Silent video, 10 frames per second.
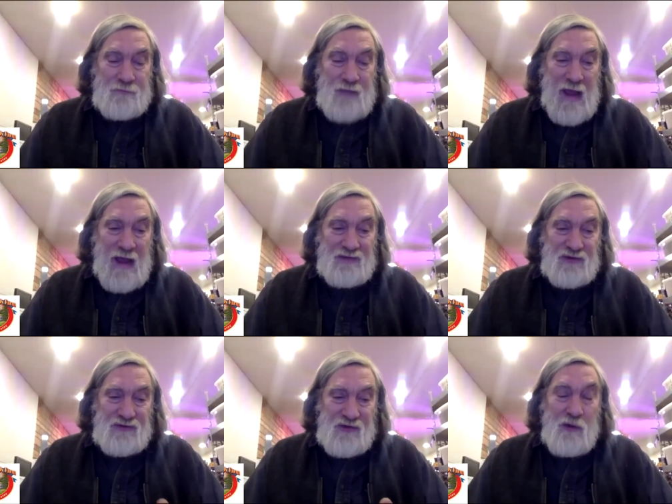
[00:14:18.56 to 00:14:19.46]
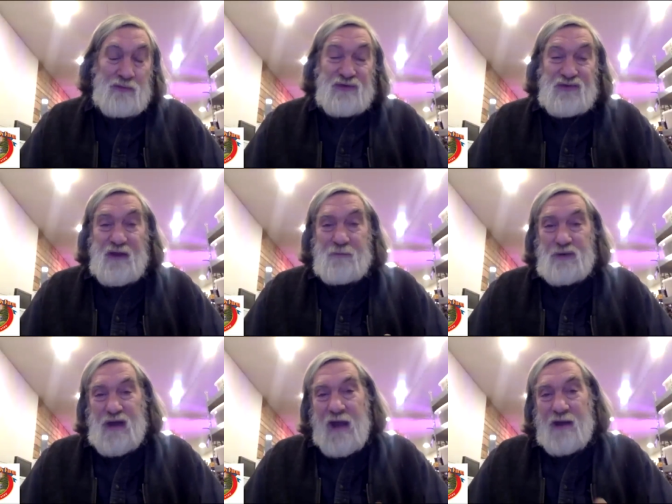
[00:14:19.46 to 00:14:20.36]
um, has its
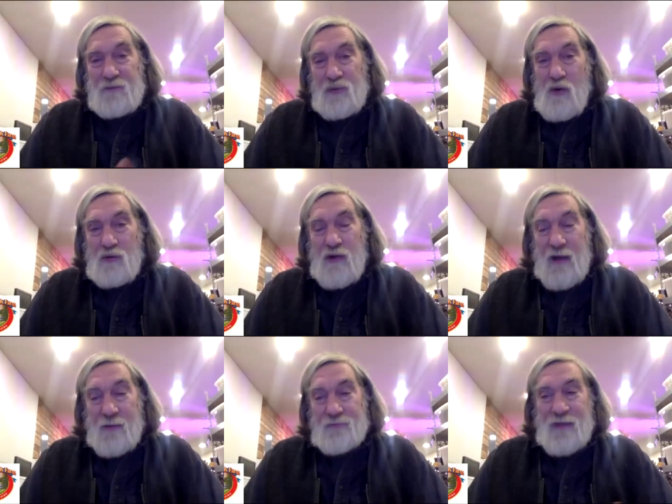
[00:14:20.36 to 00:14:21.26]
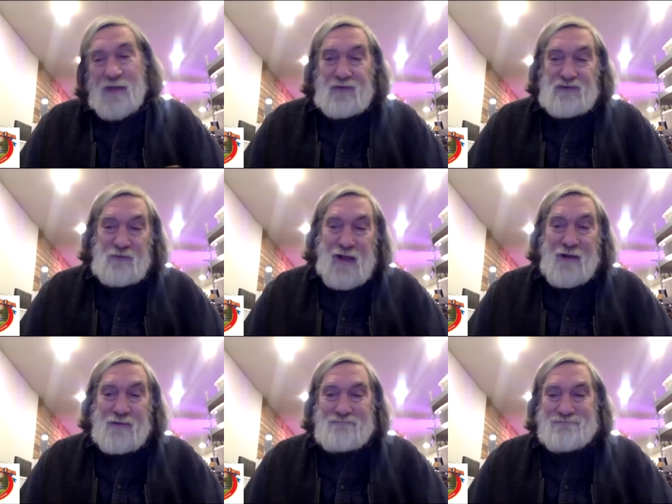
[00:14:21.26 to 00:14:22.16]
own seed potato program, and
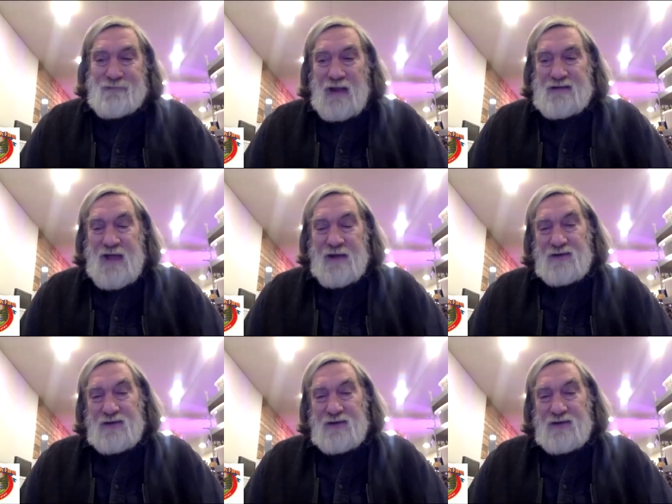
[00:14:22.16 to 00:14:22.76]
there's about